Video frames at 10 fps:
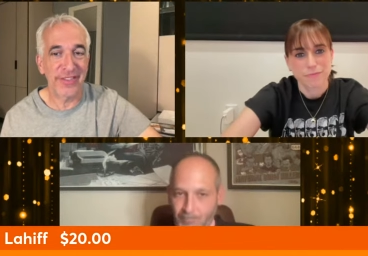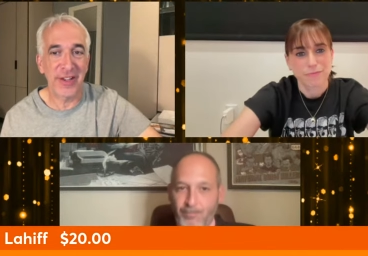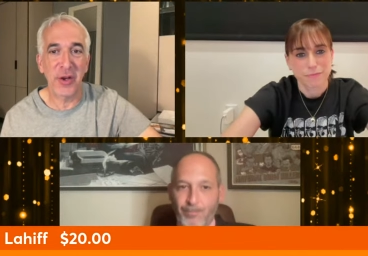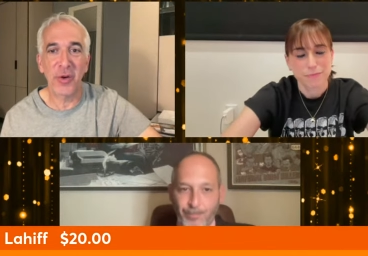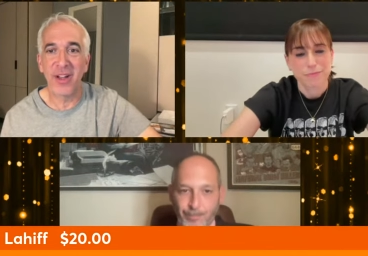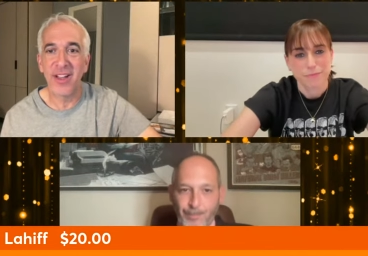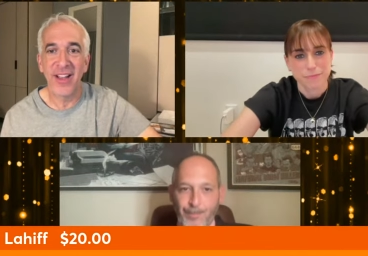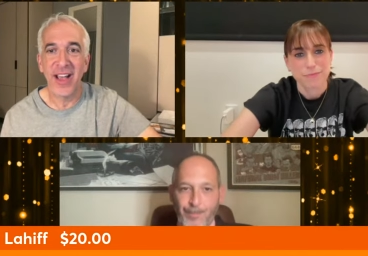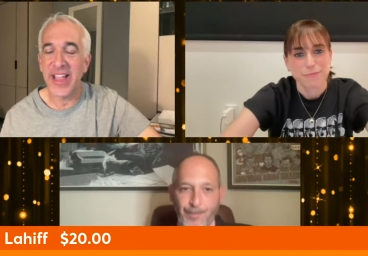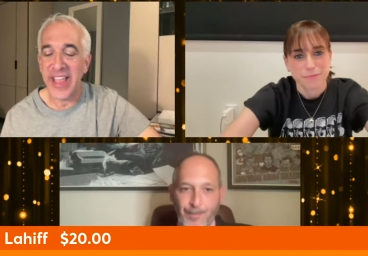Speaker 1: So
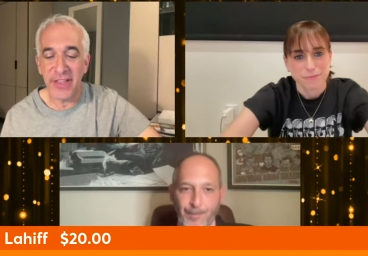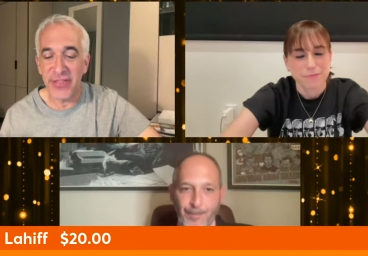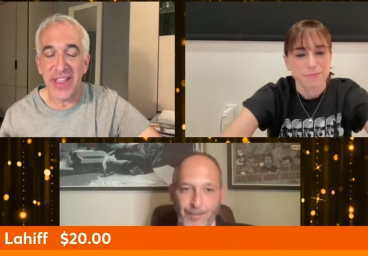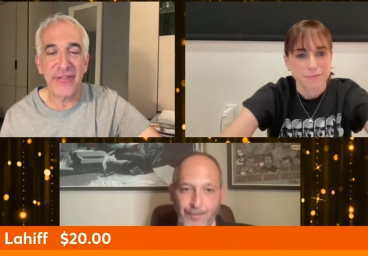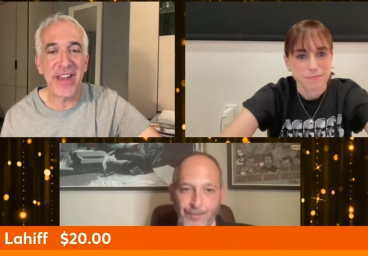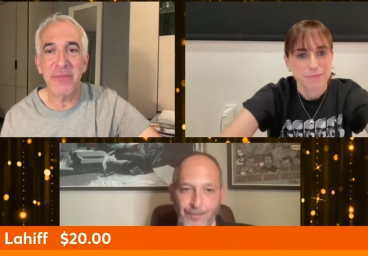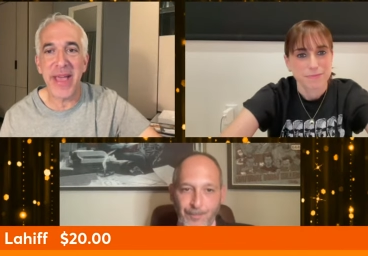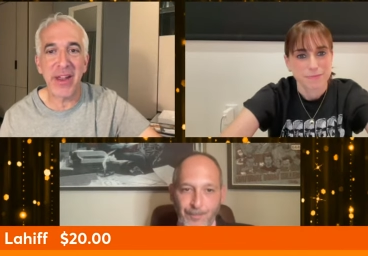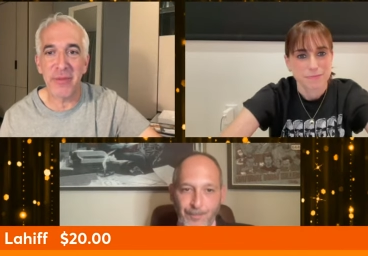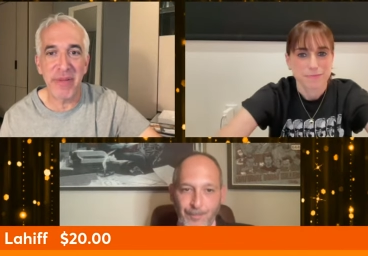I can't think of any
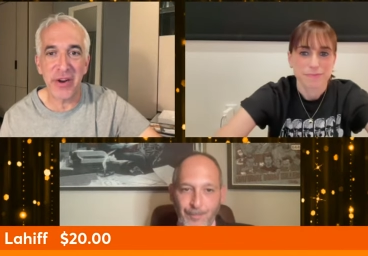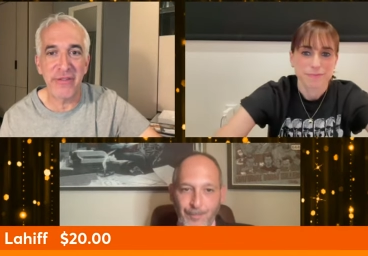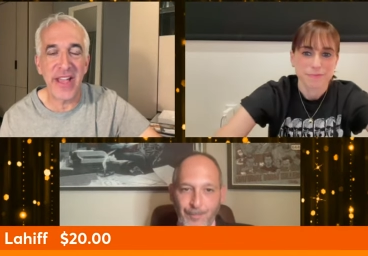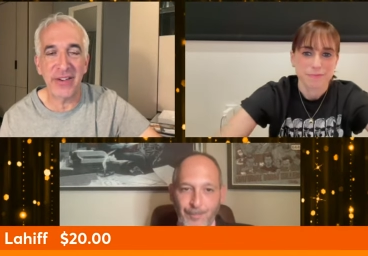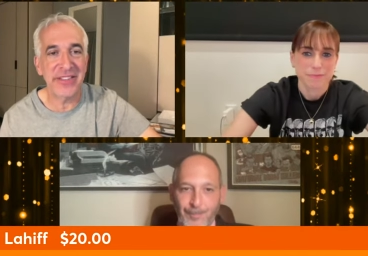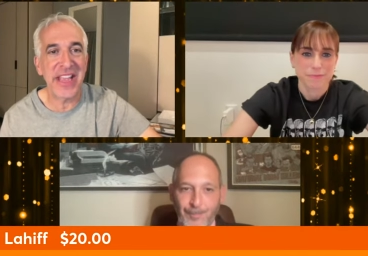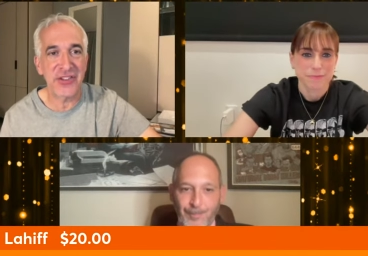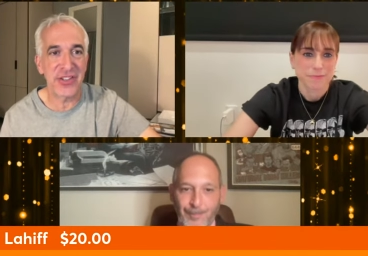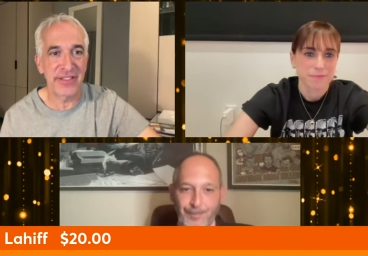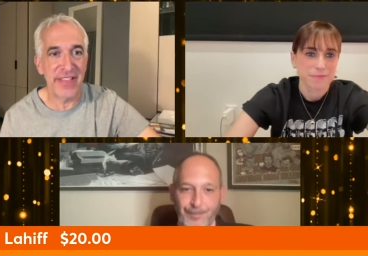better
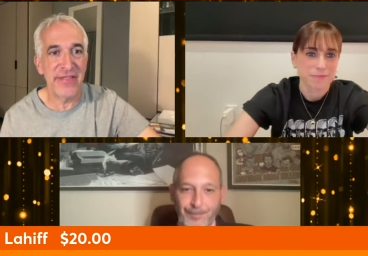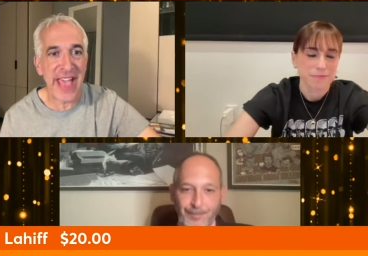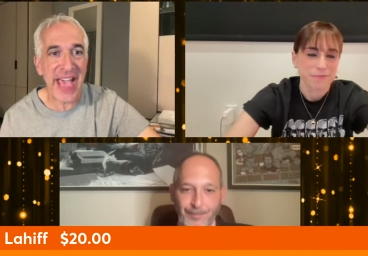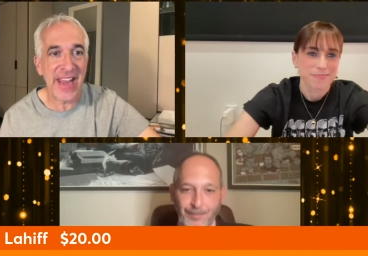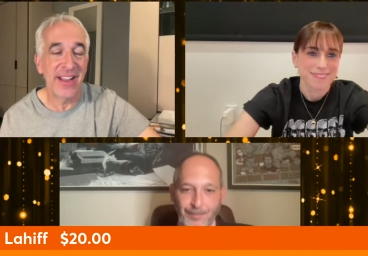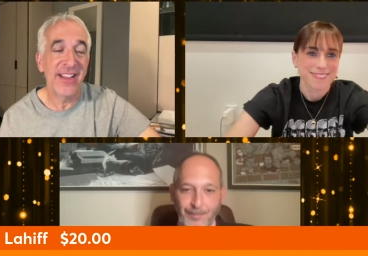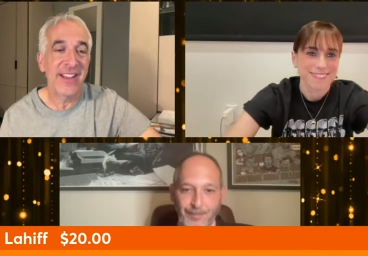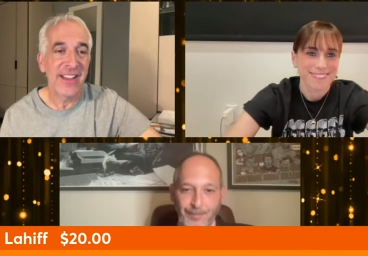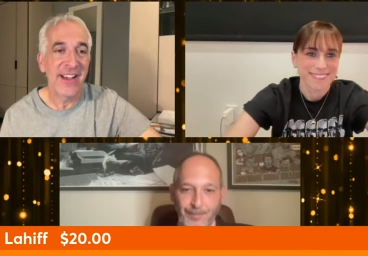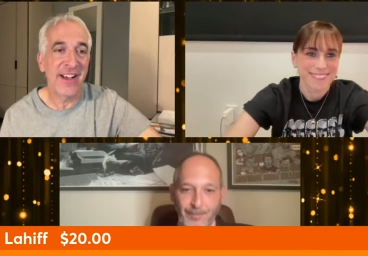validation than that,
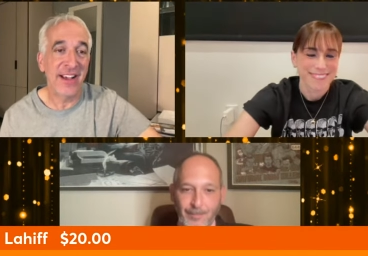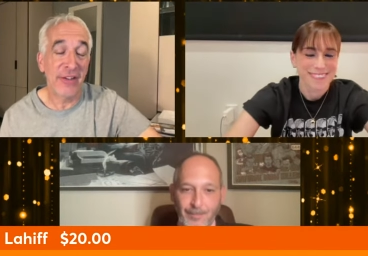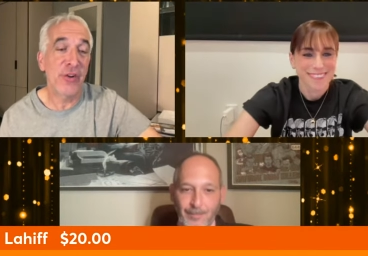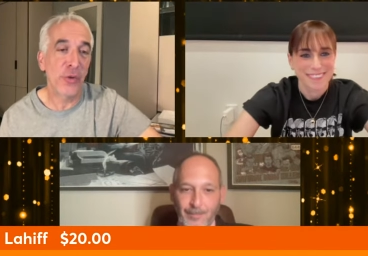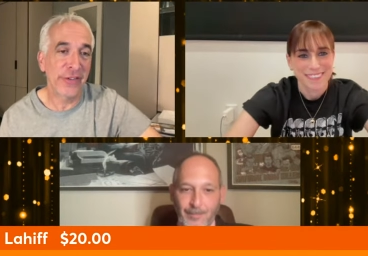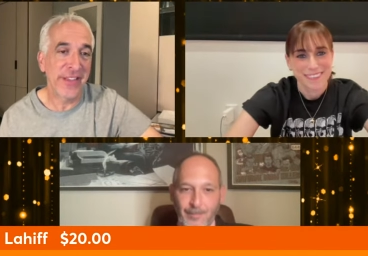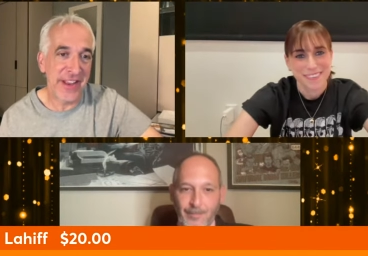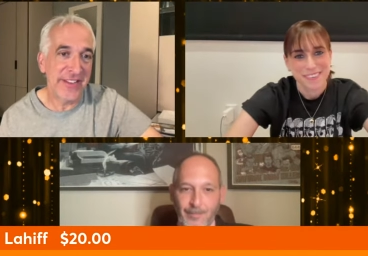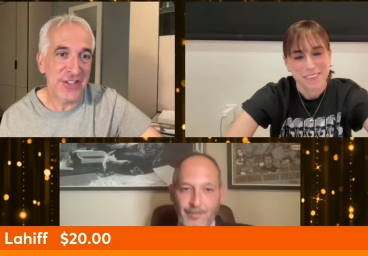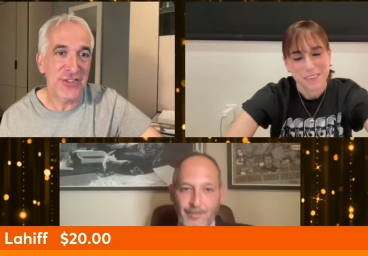of course,
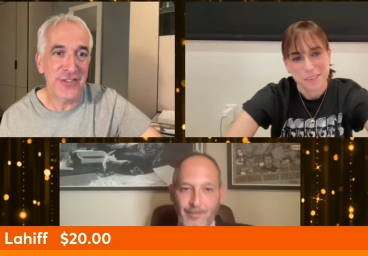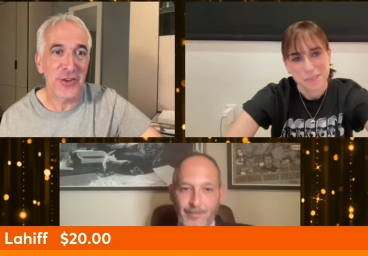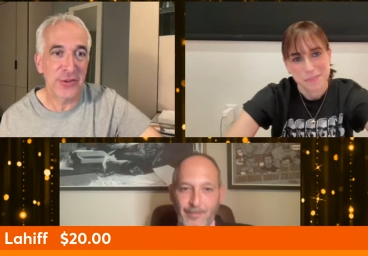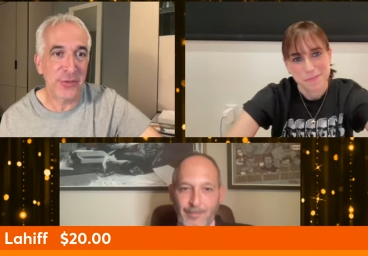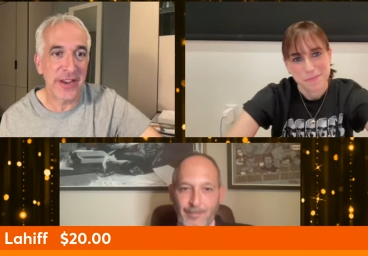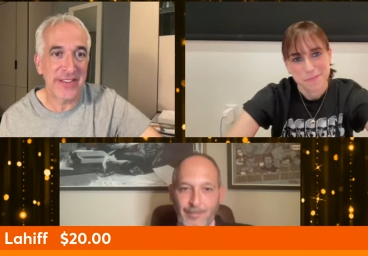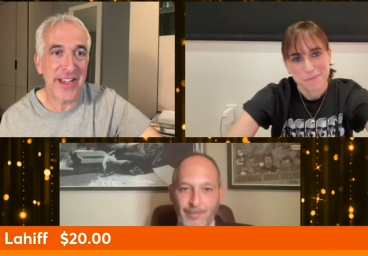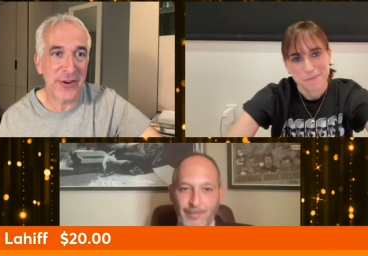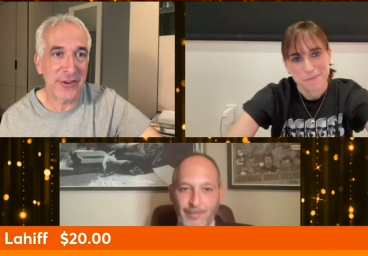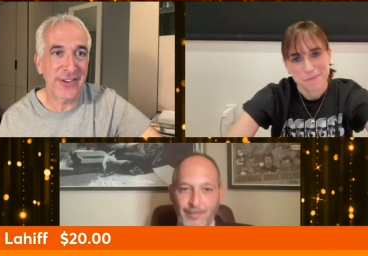in addition to your
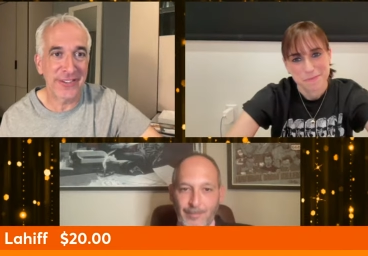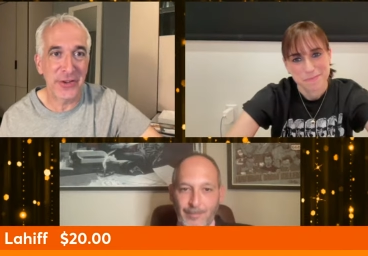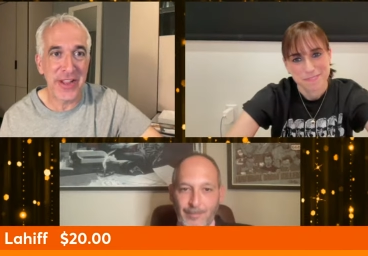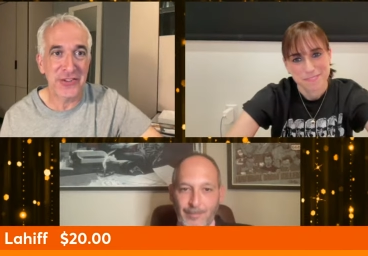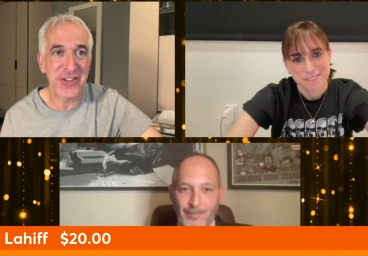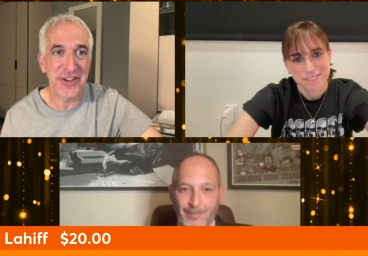$20 donation